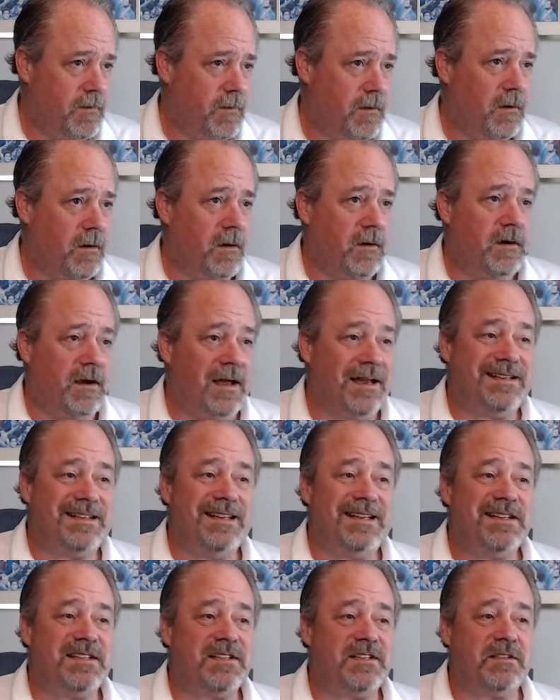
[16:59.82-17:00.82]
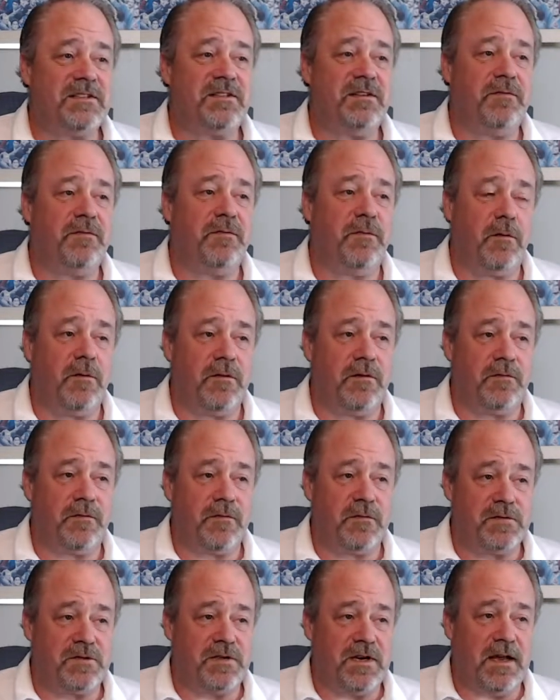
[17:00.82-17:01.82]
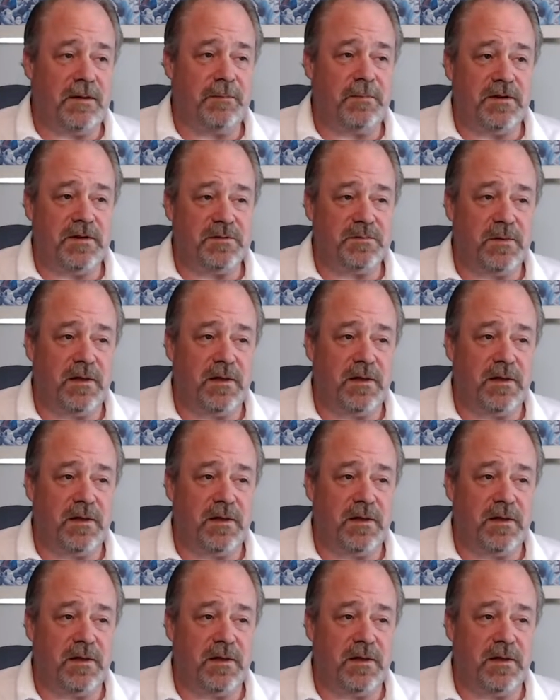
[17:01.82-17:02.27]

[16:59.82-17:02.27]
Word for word: Uh, 1964, the first Japanese